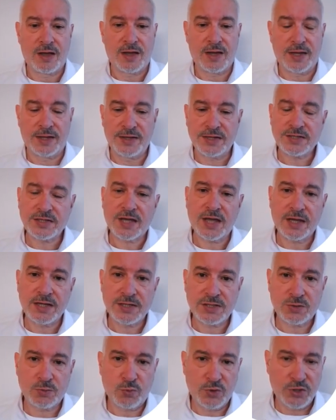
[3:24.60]
In this
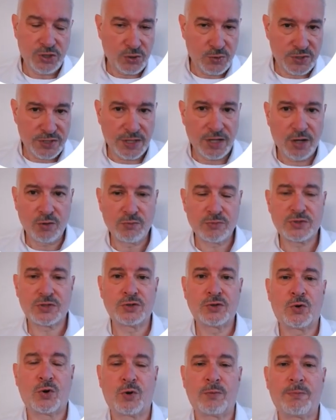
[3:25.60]
case we're using Ohm's
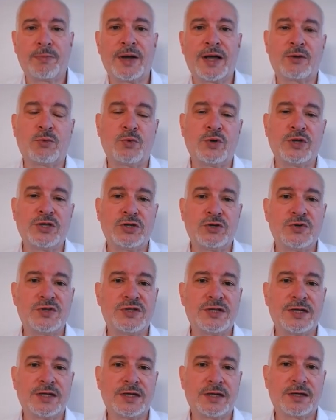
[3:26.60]
law, but we're
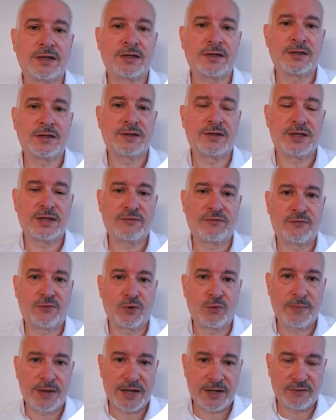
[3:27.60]
using the
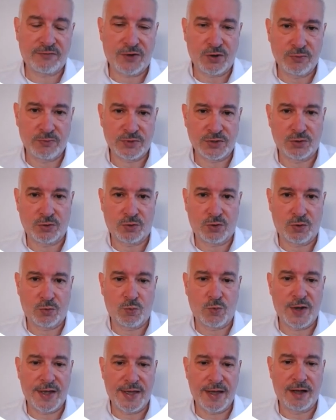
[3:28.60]
format of Ohm's law
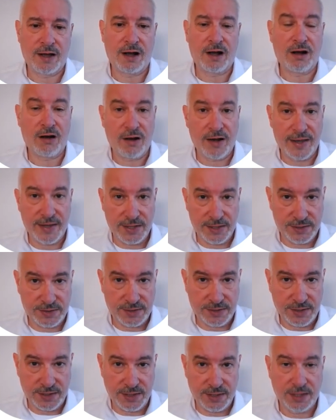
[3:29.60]
where I is
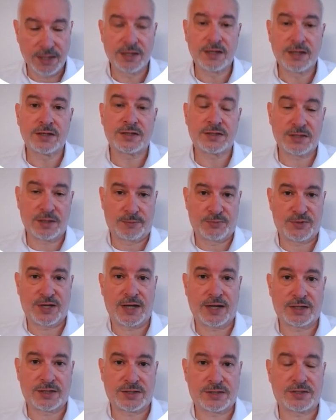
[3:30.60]
the
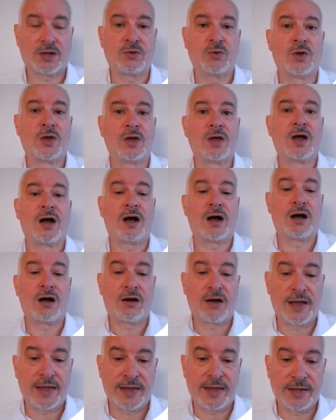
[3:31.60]
subject, so
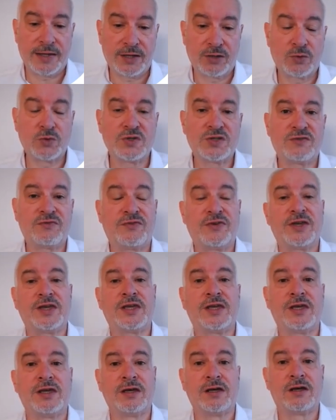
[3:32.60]
I equals
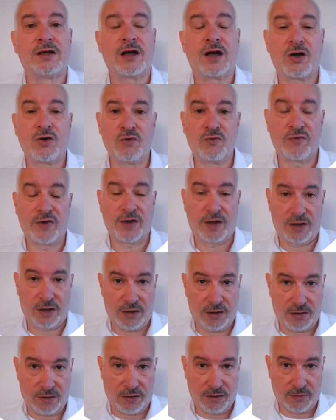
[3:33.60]
V over
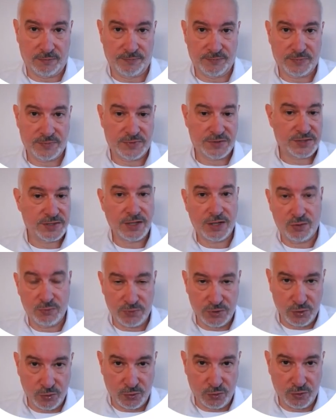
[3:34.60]
R. Still
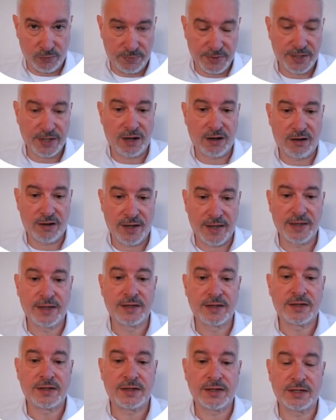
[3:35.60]
Ohm's law, but I
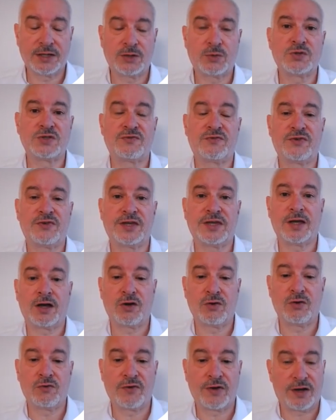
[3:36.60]
equals V
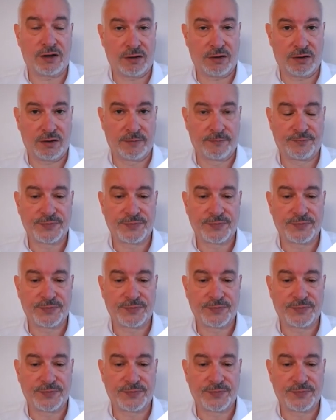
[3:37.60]
over R.